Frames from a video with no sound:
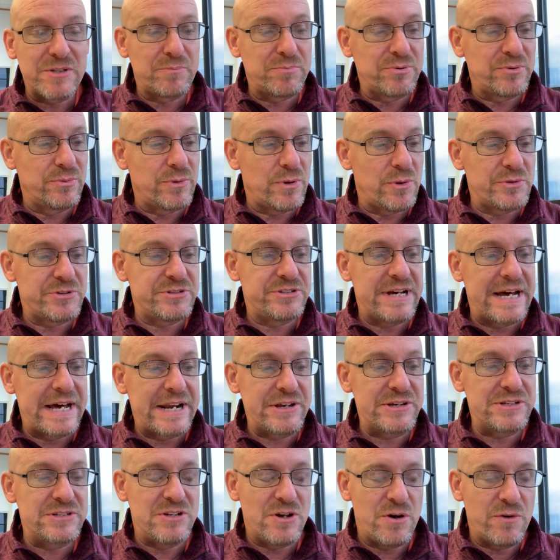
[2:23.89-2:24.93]
parole
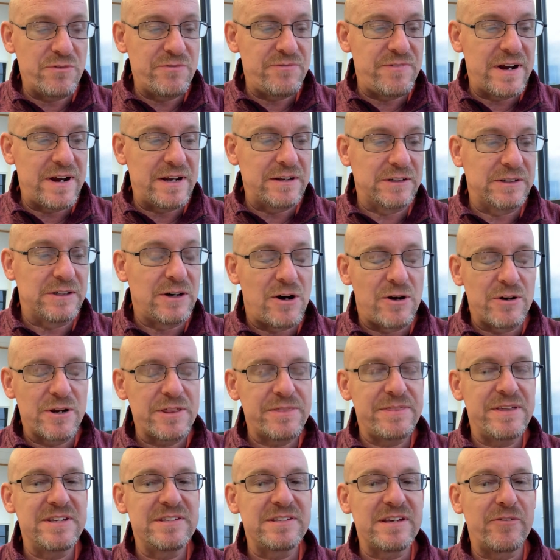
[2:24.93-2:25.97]
status, known felon, all the
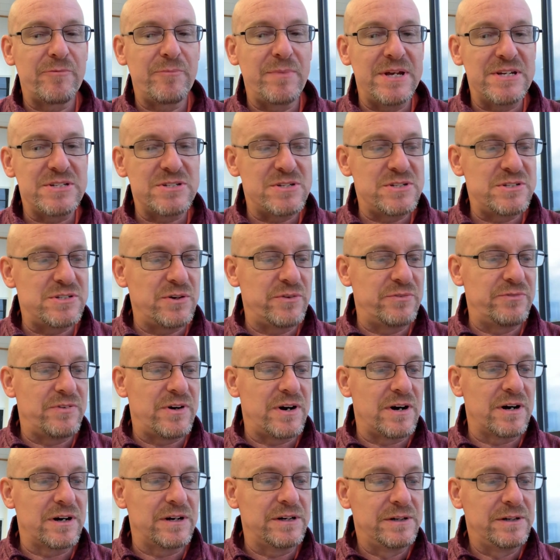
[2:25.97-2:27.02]
things I've mentioned so far,